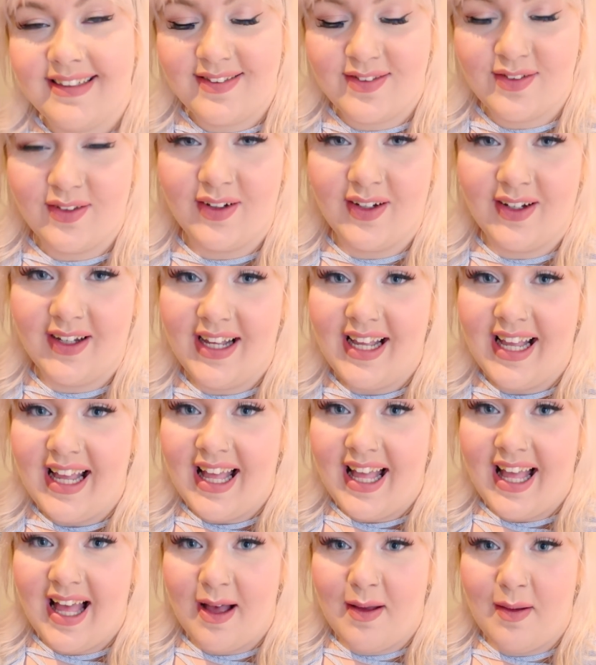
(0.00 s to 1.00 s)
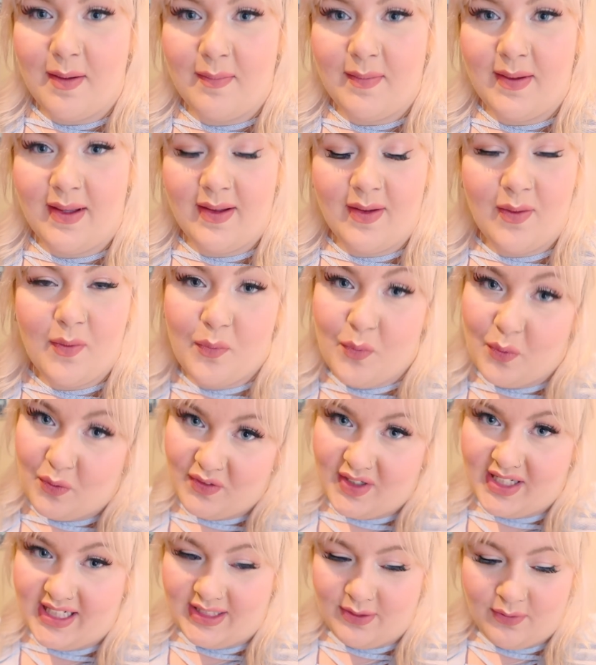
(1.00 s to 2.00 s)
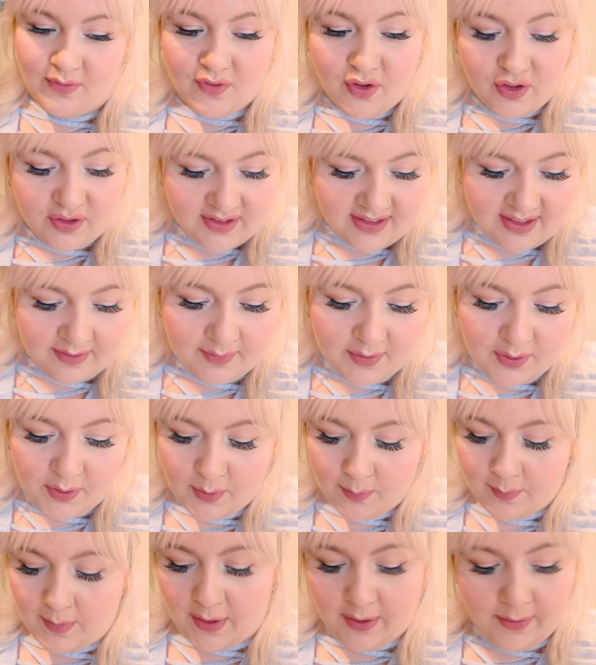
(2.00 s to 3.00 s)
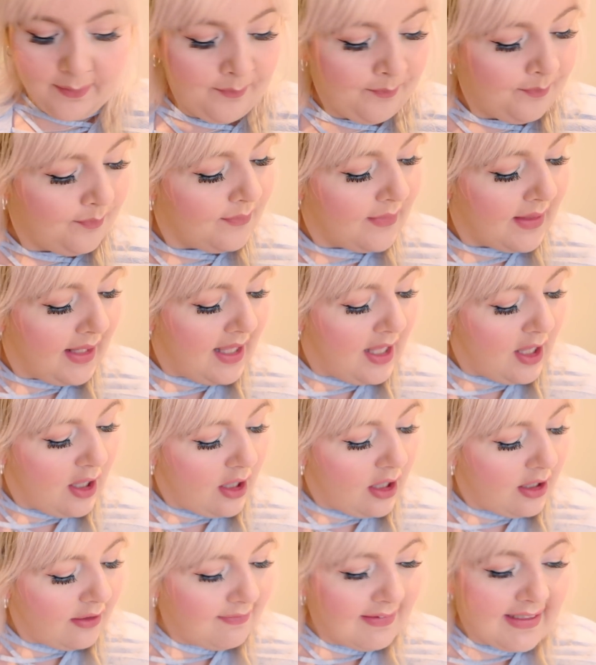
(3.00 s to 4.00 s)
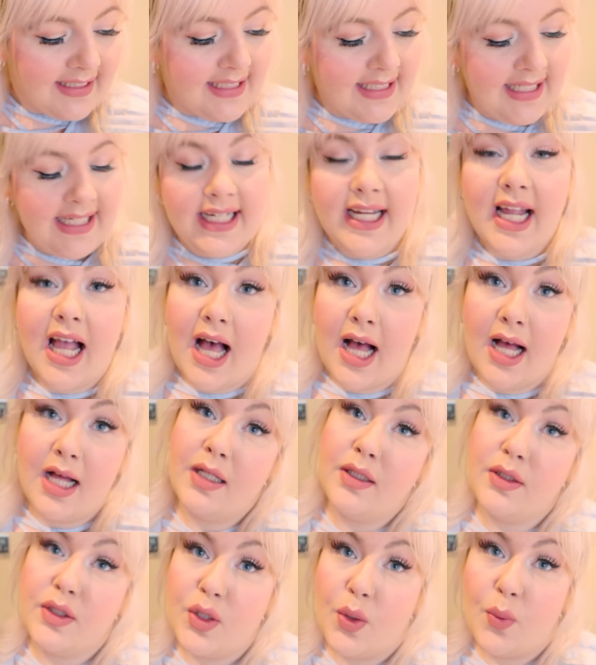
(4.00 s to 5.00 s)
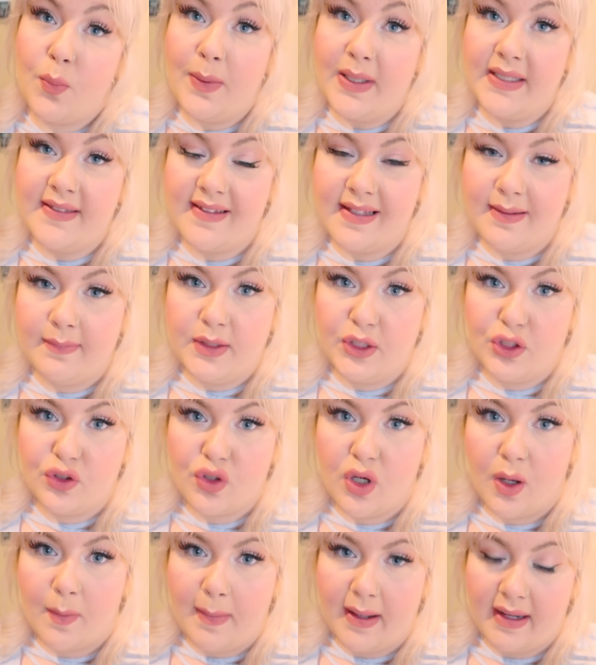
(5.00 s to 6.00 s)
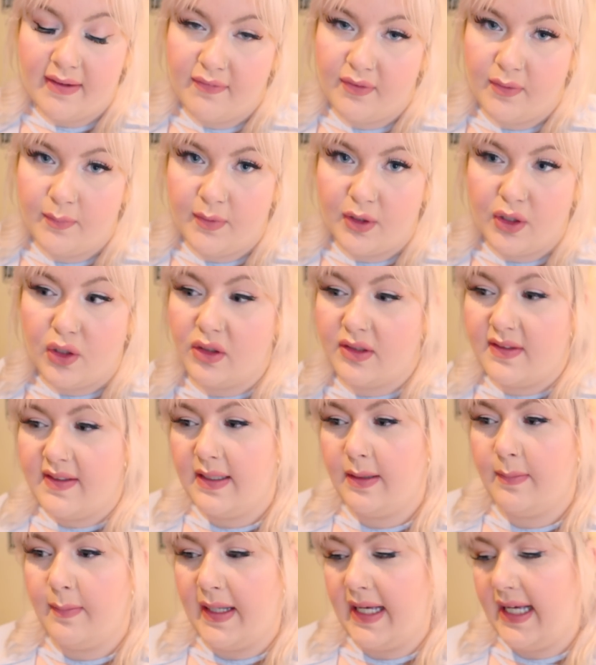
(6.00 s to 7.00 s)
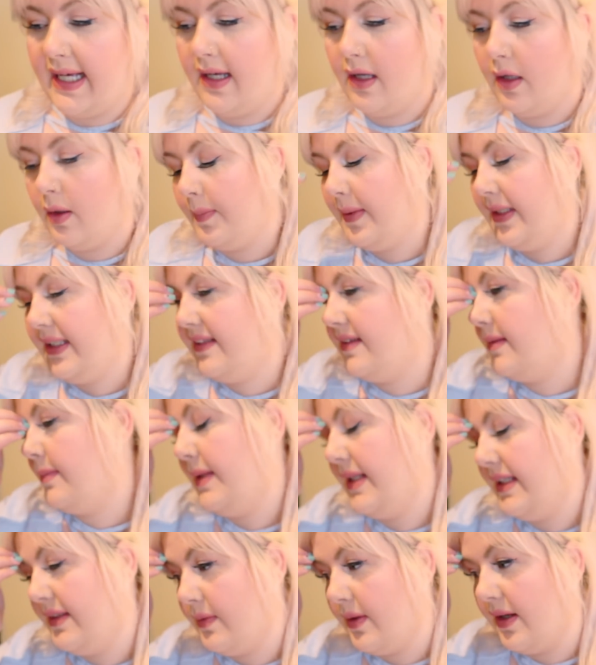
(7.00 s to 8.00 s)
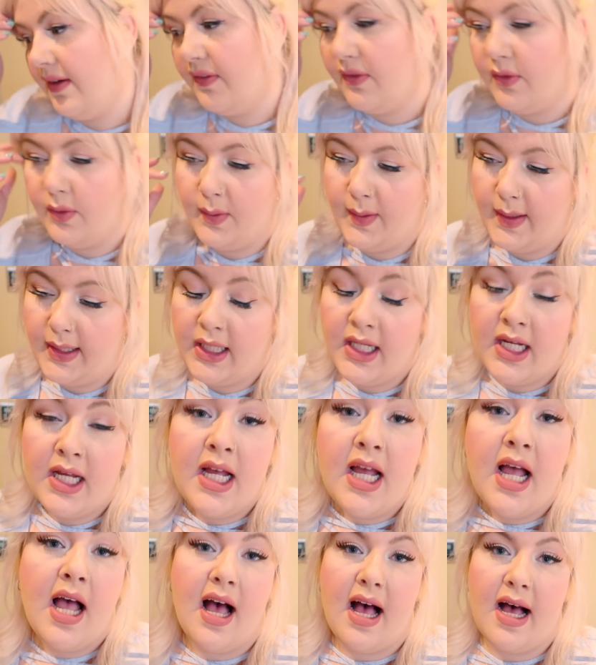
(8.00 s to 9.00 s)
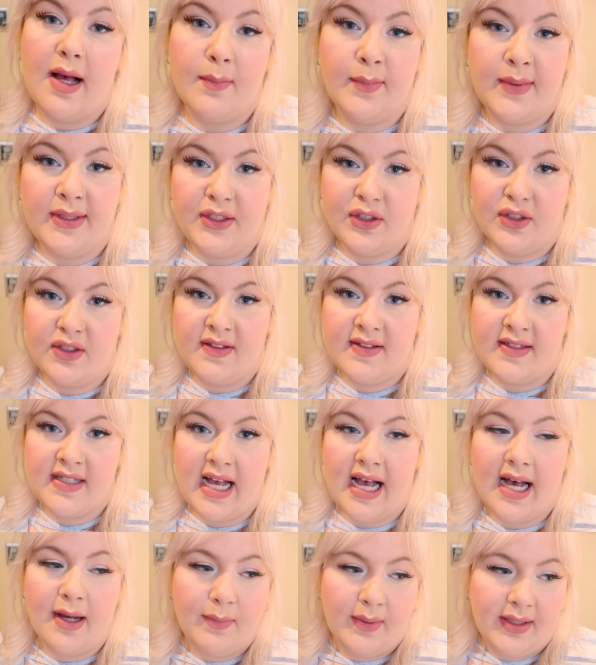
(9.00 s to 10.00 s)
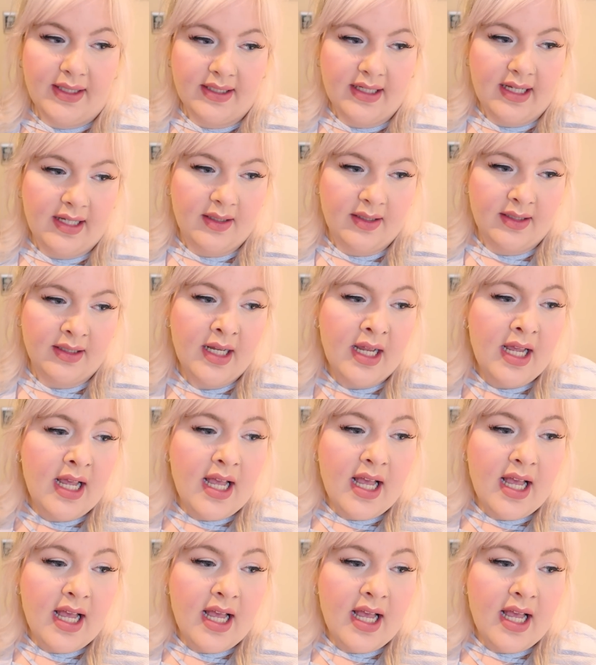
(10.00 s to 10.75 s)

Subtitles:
So I'm a bit worried. We've ordered our Uber already, and basically we just got back from the cocktail bar or pizza place, wherever we were, and I went and